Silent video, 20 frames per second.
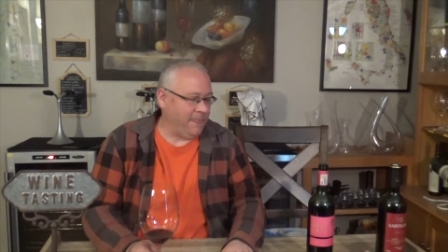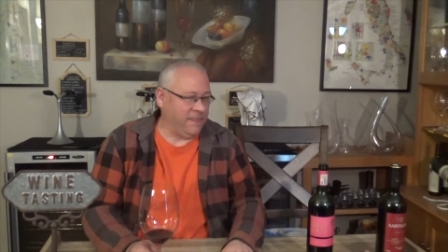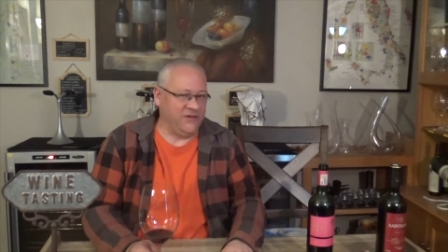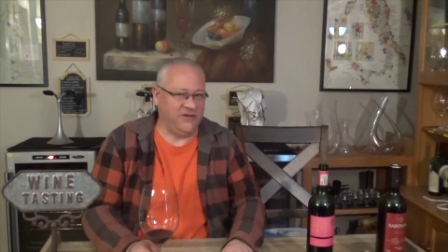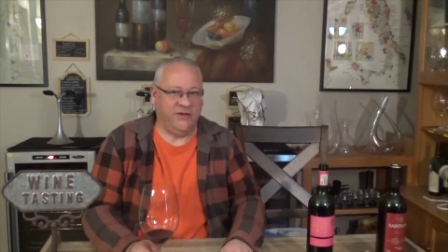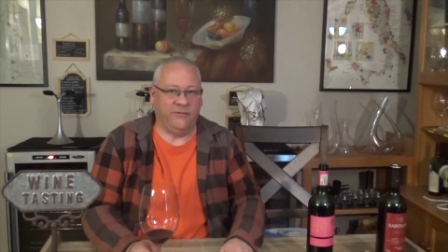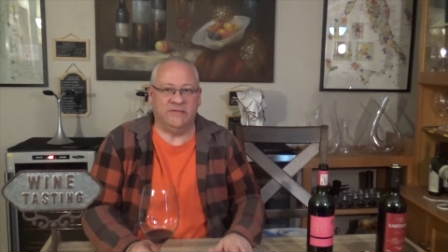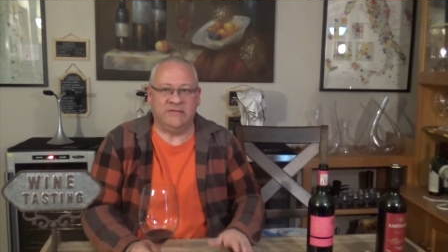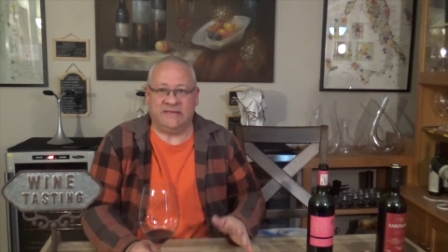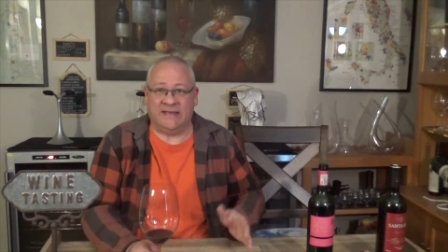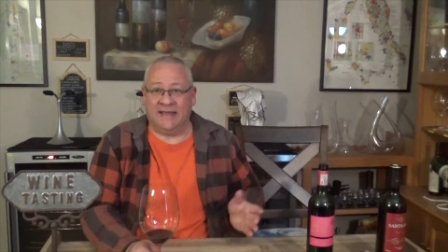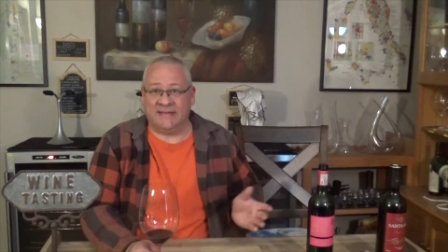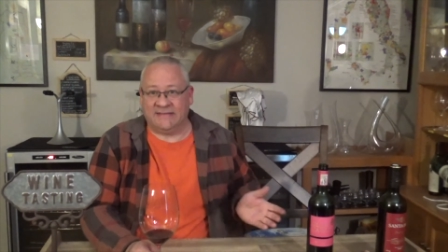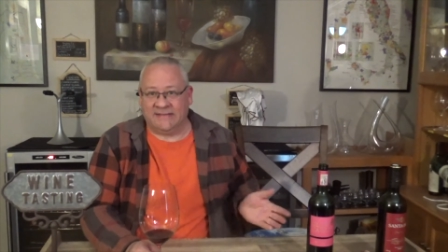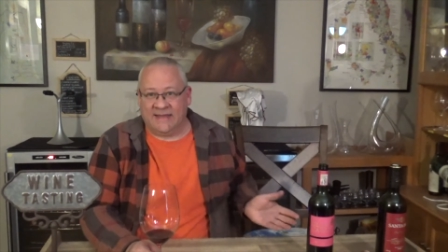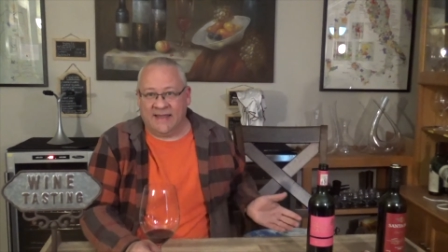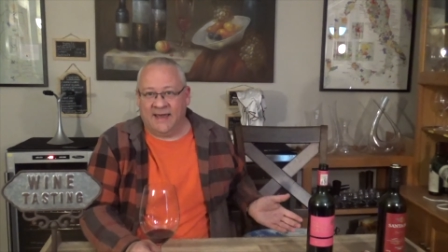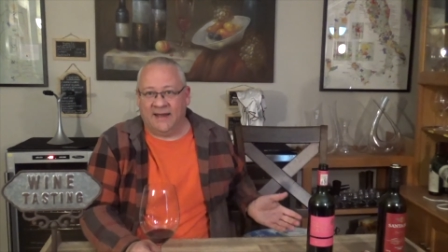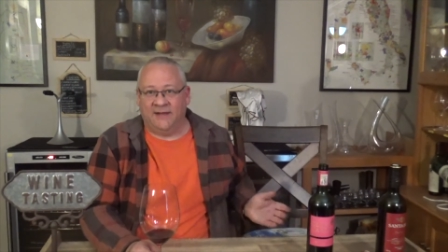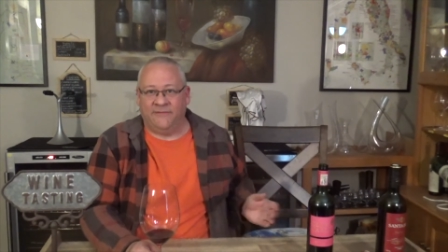She was
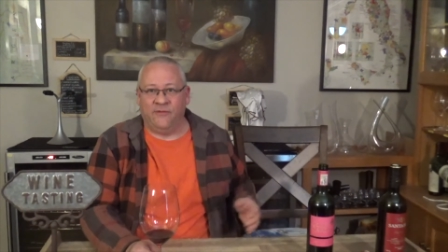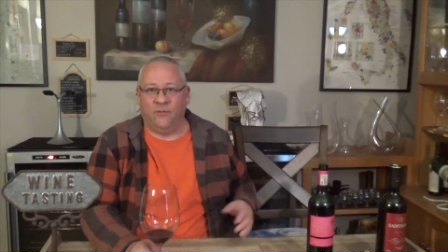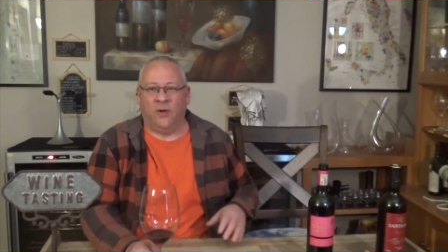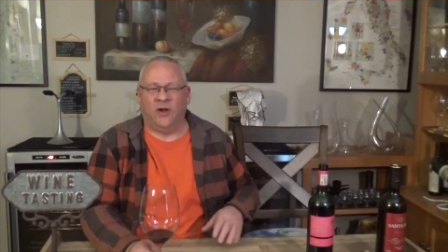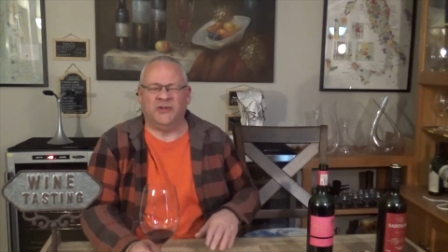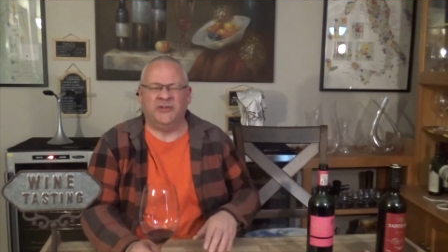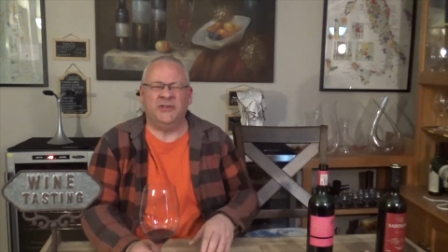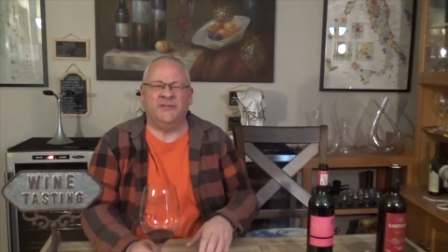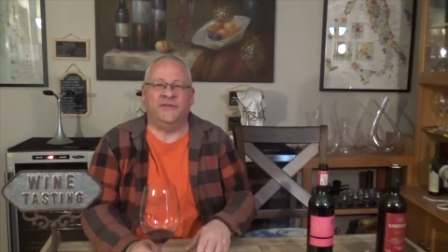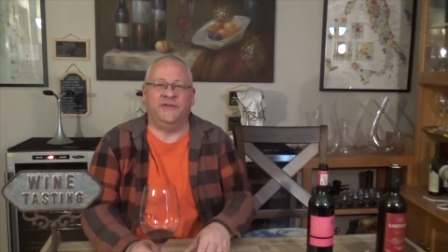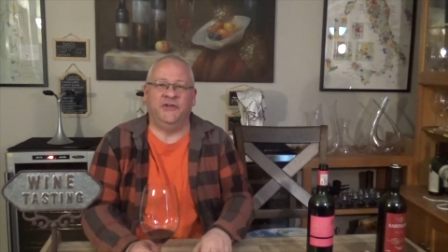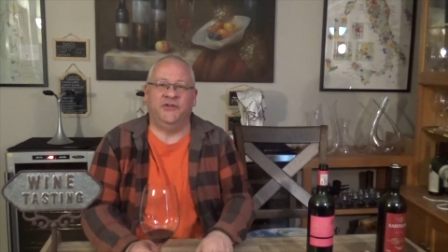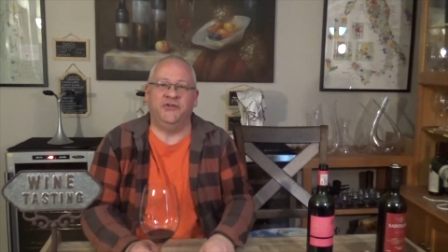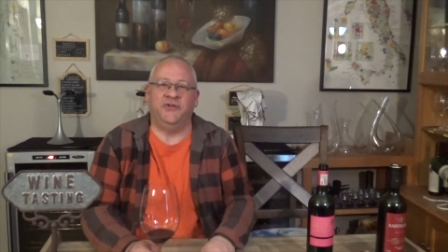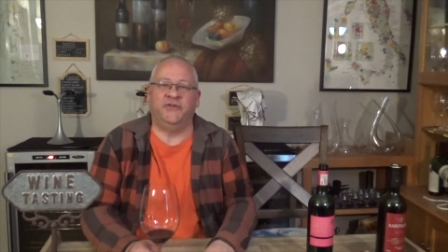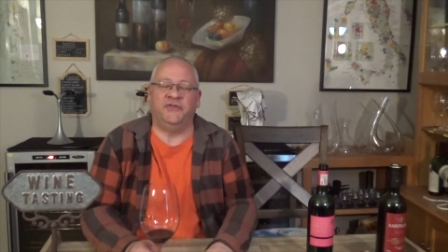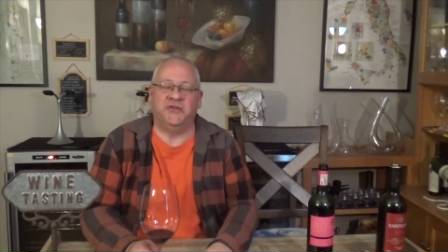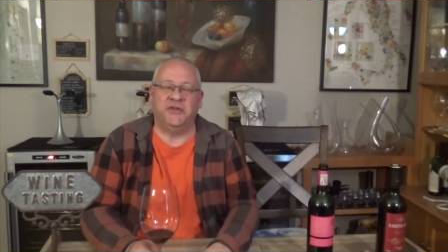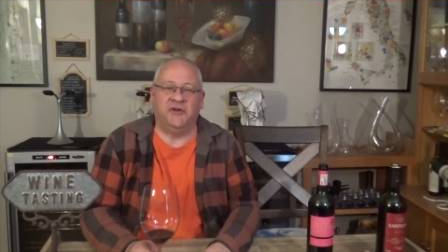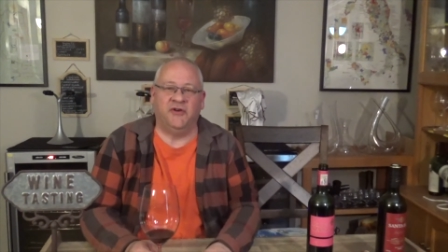guest cat. If you watch these videos,
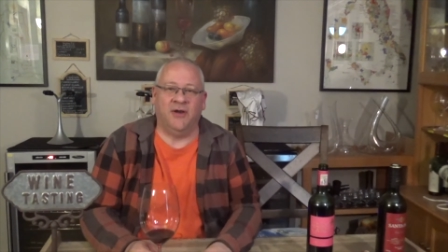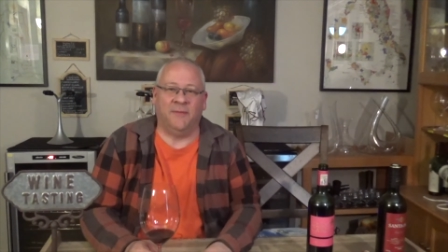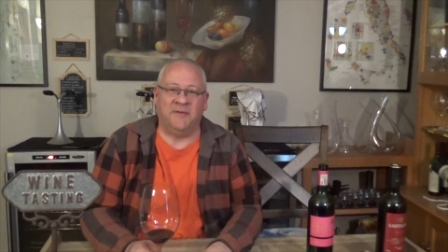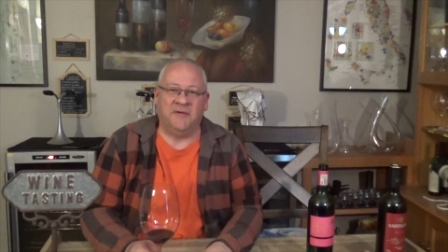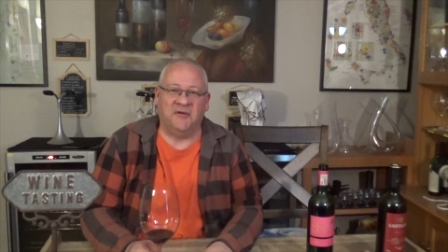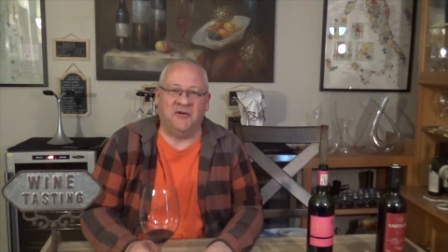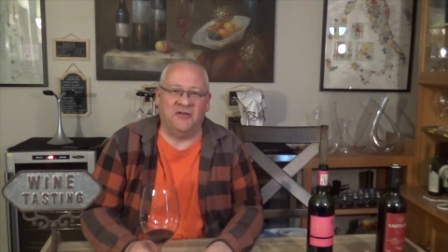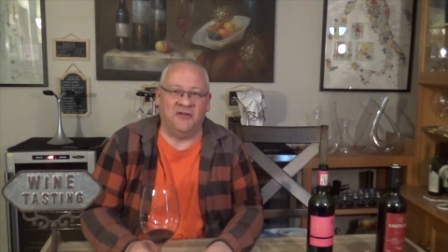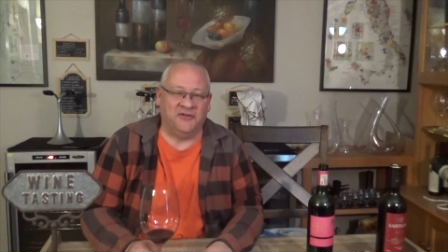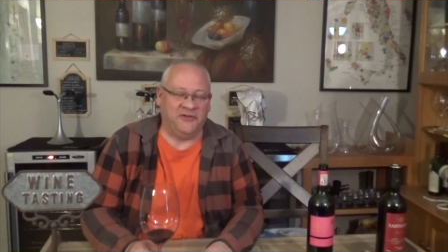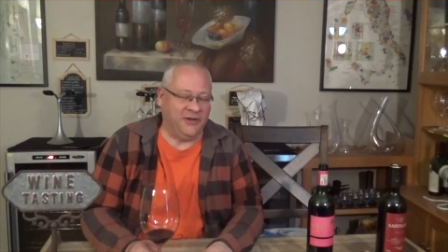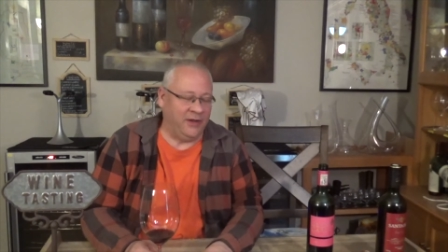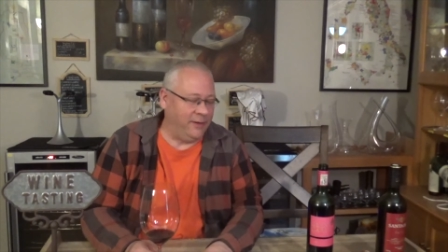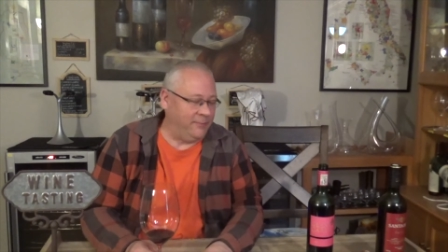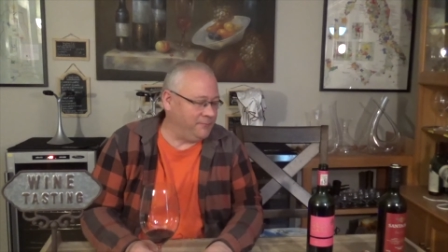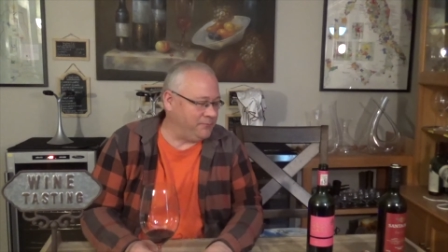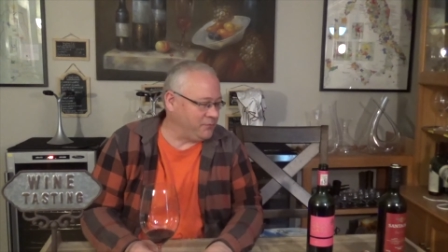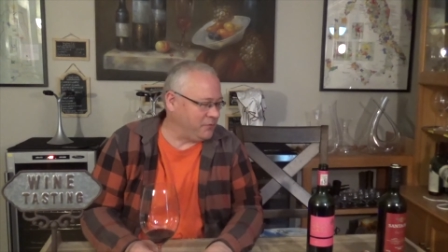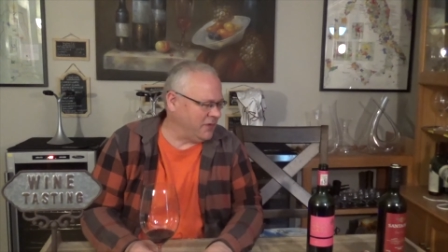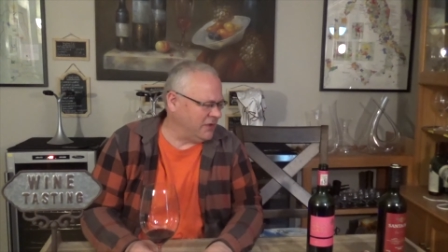you've seen her up here all the time.
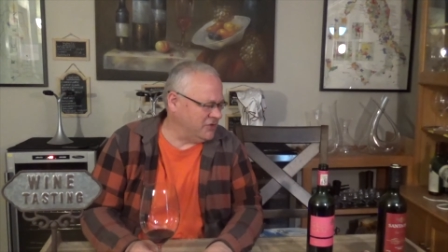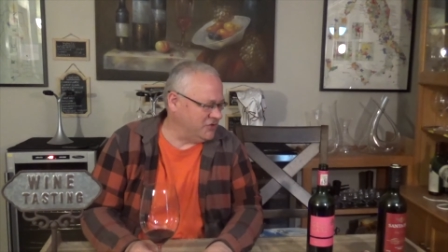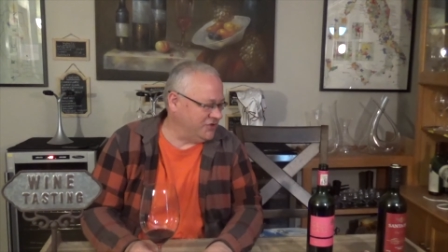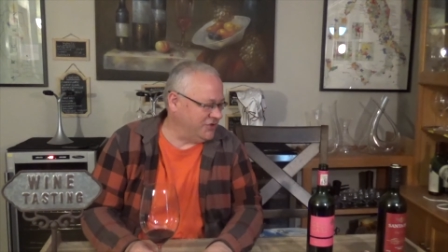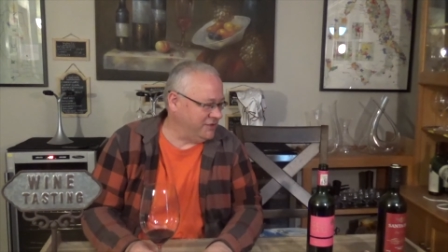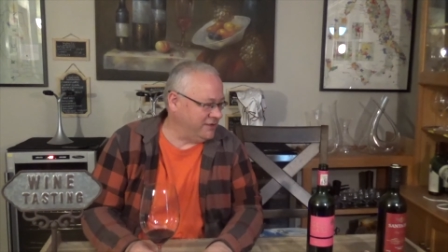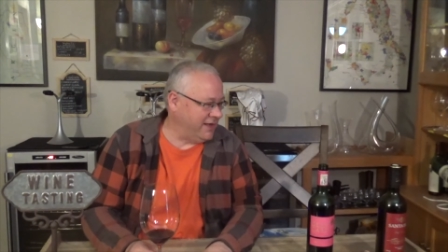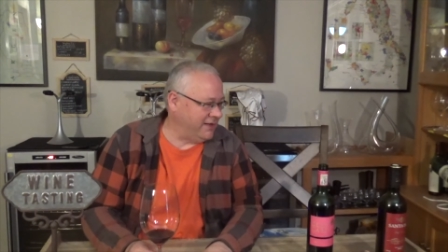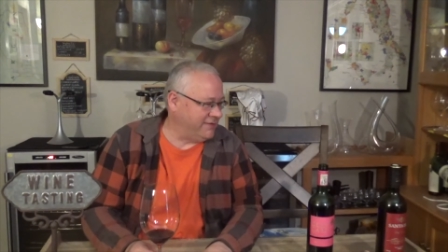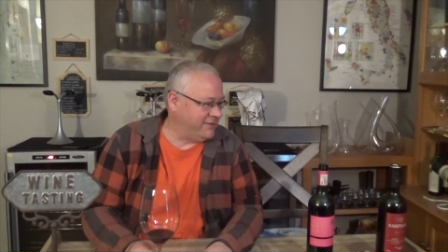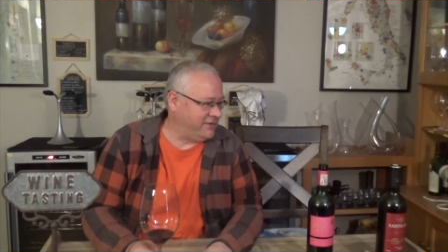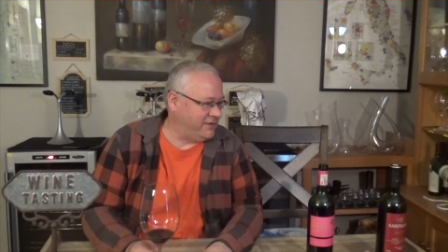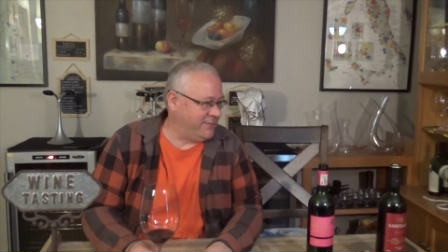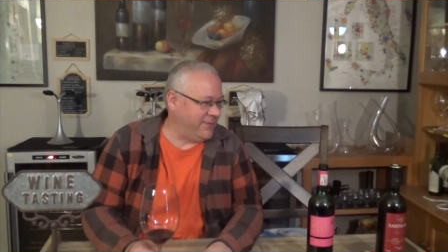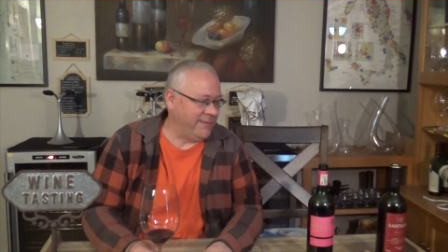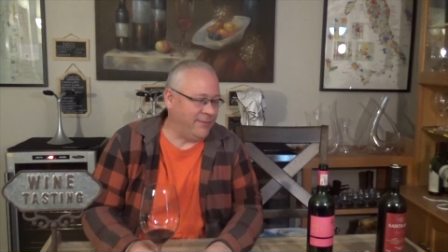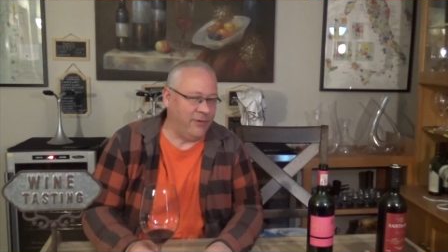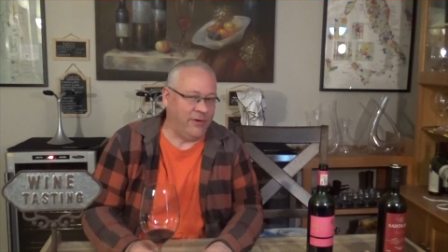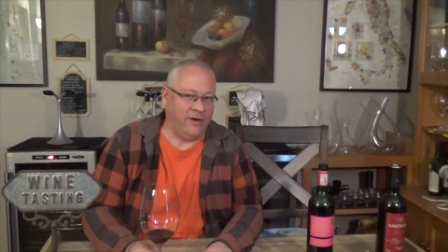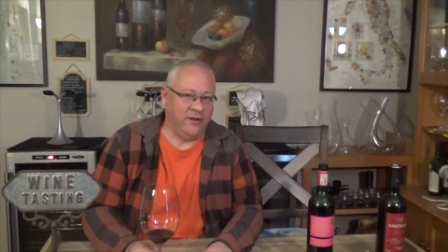She liked to
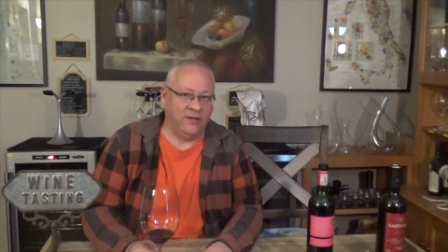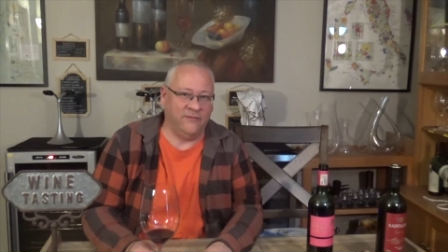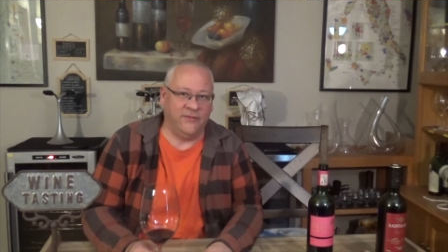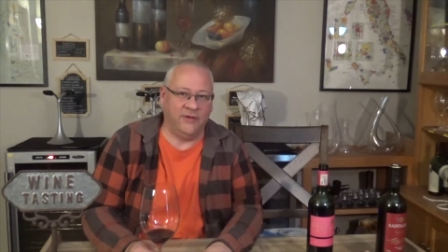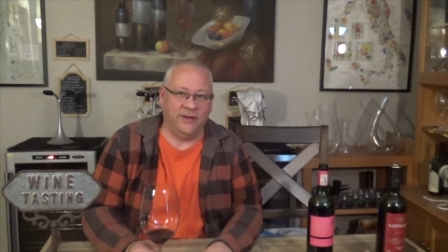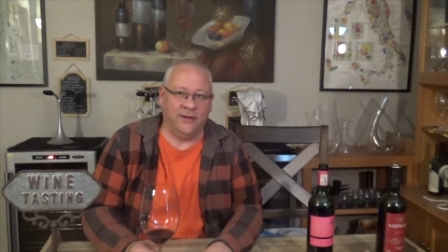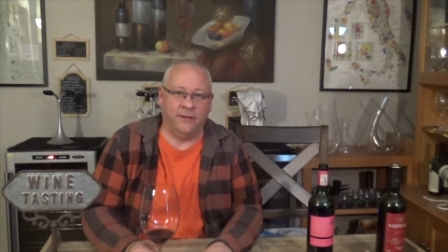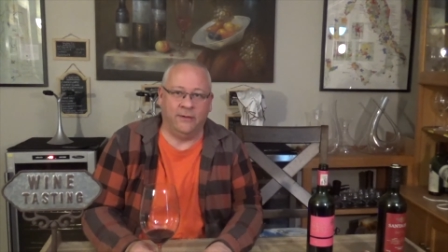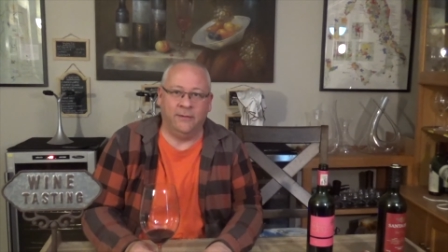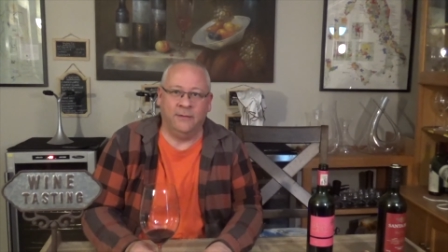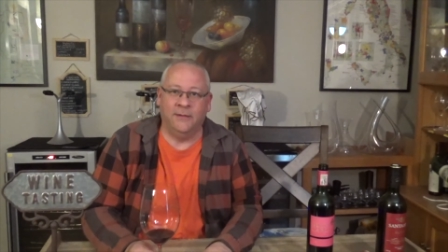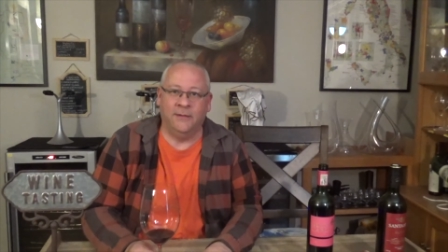be part of the video.